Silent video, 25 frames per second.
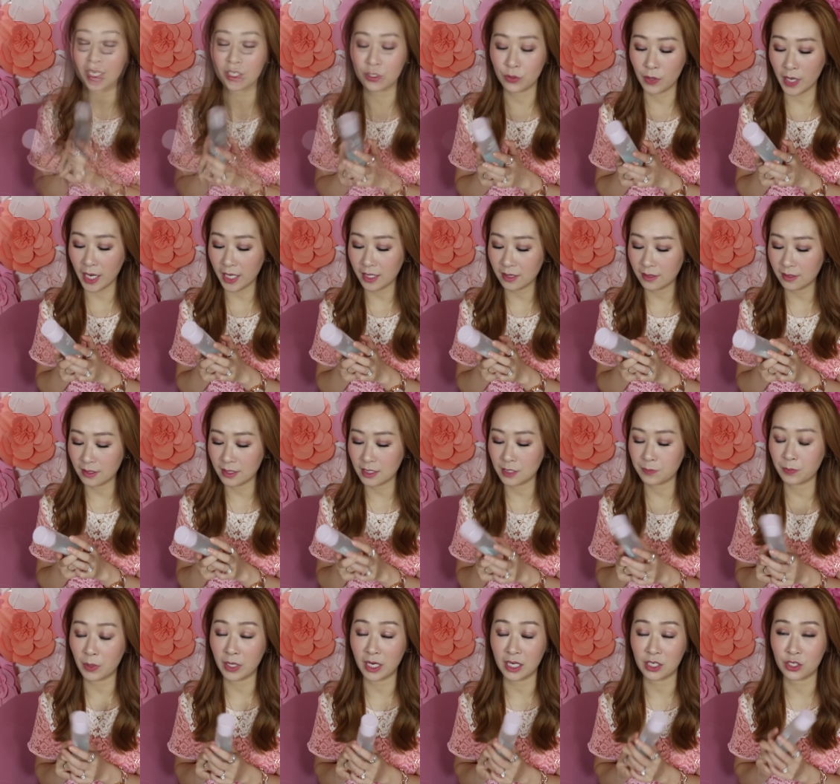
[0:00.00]
I tried
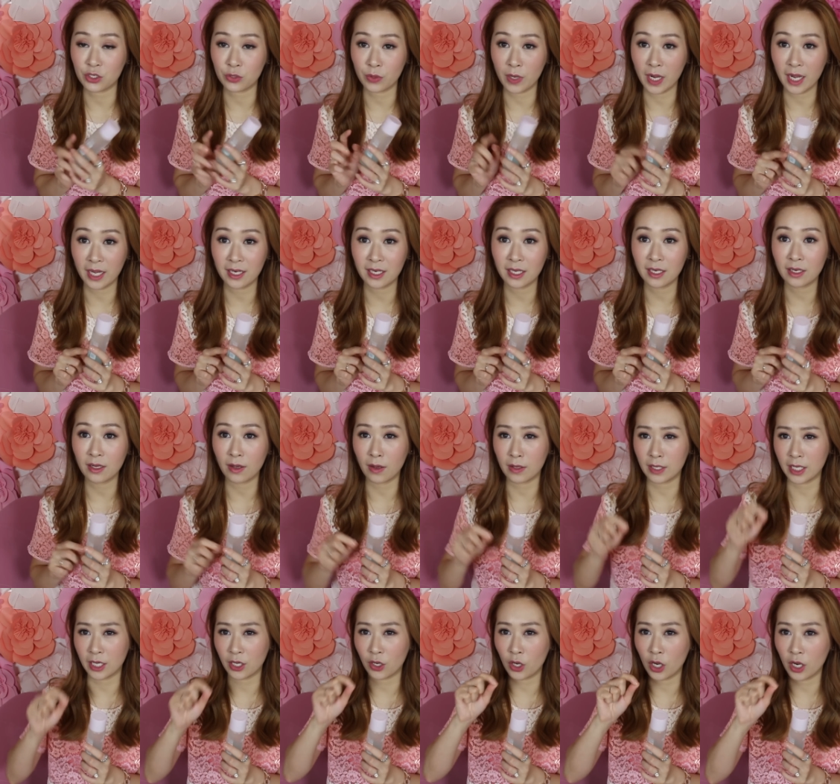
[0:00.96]
this but I tried it
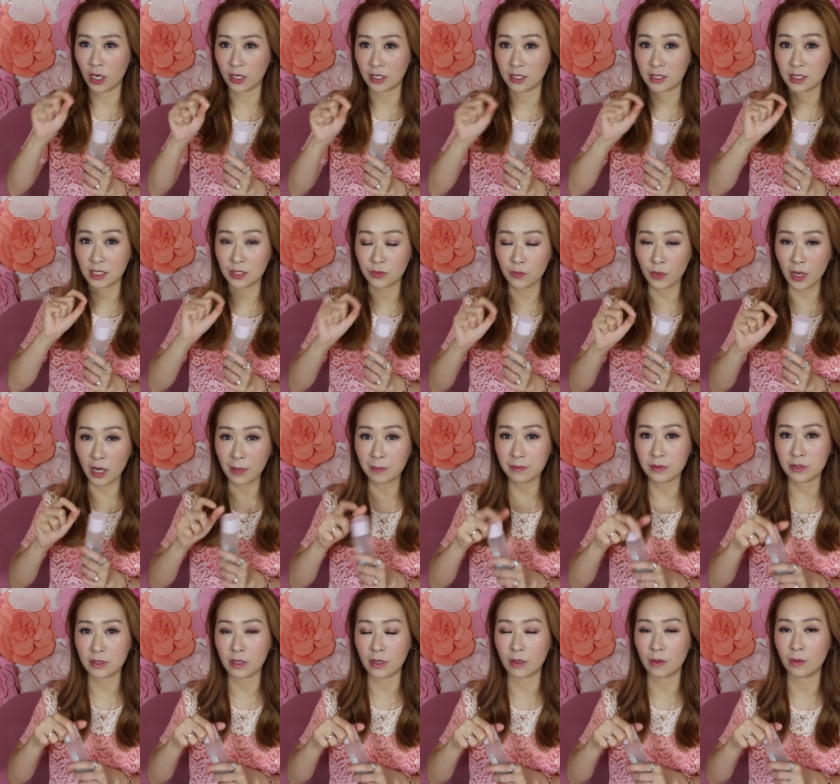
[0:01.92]
on a cotton
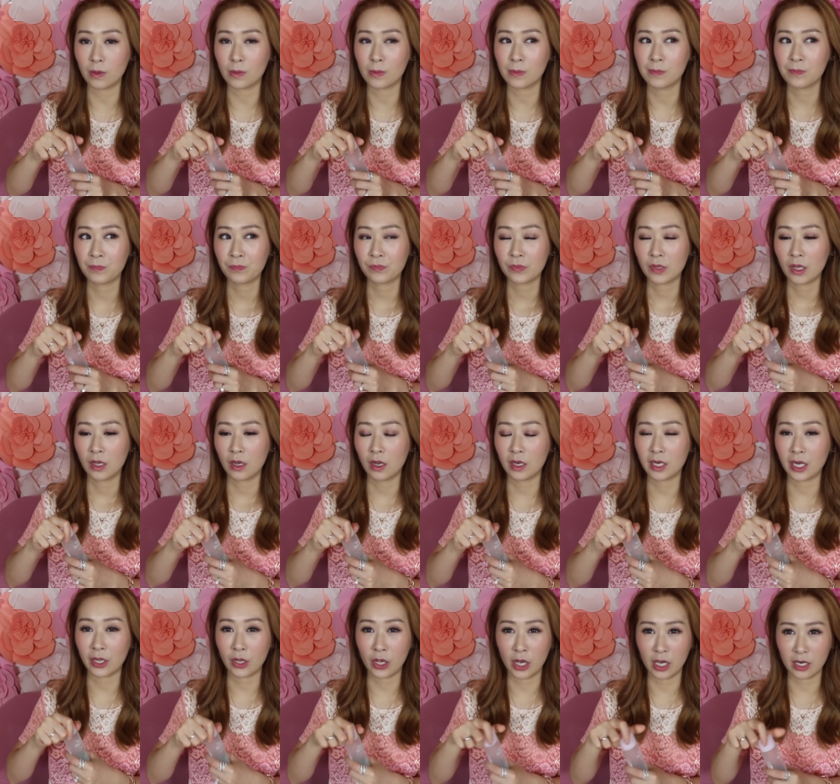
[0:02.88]
swab so
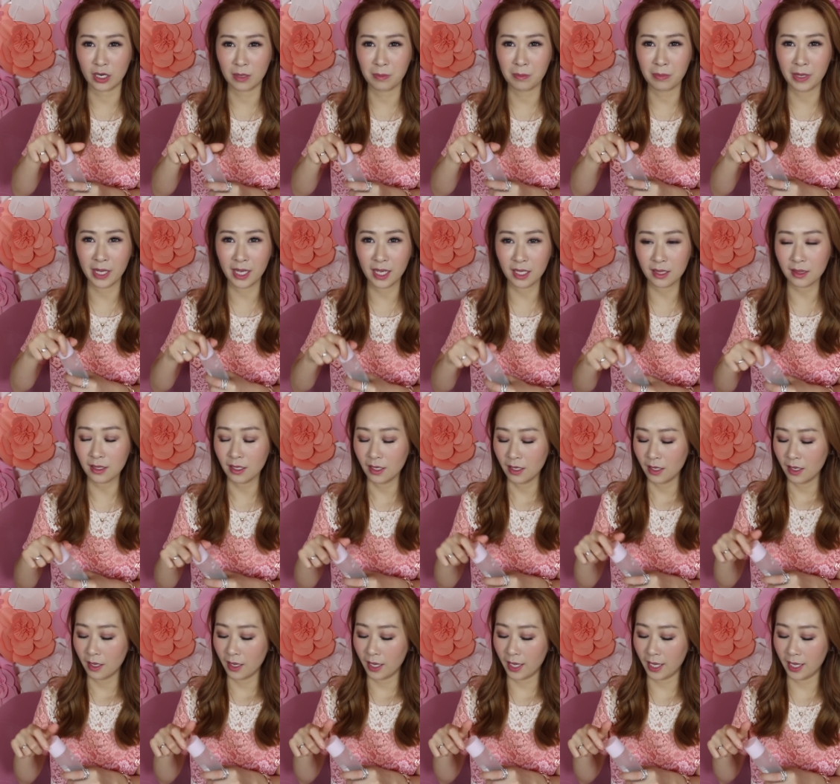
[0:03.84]
on a cotton pin
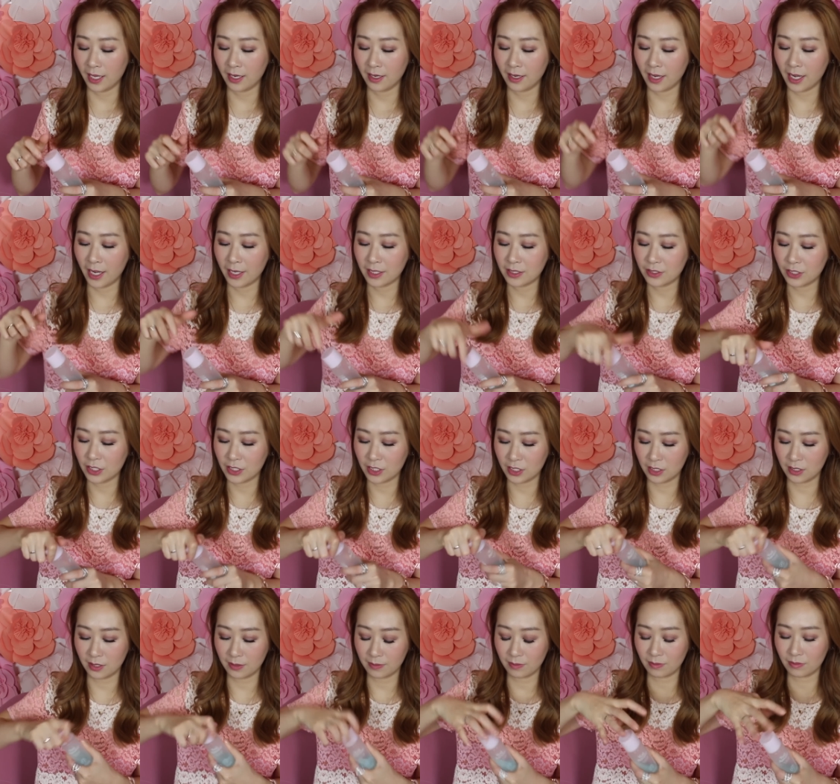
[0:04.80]
and I
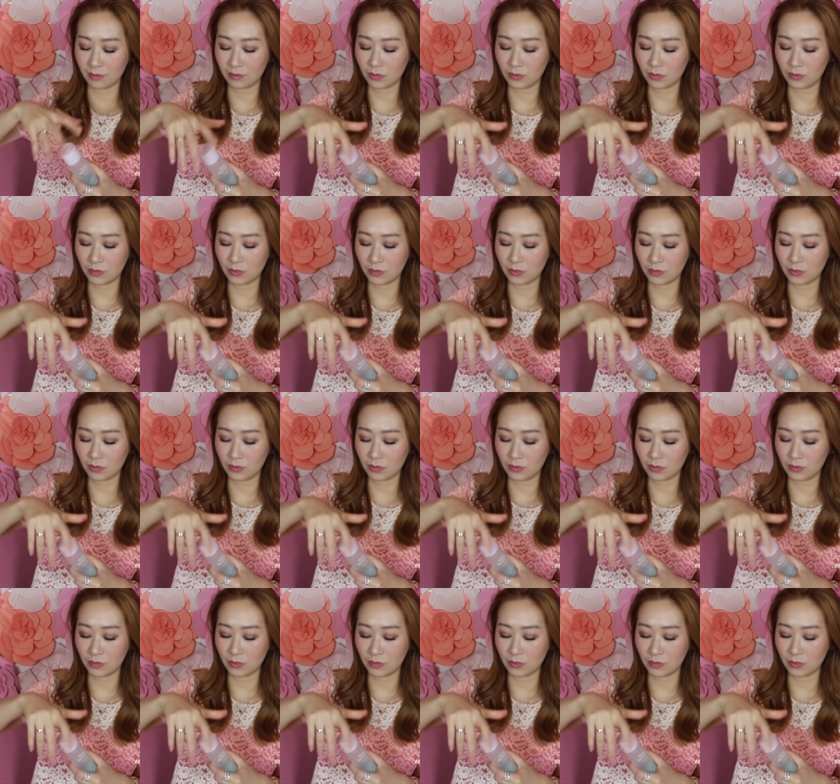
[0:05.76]
just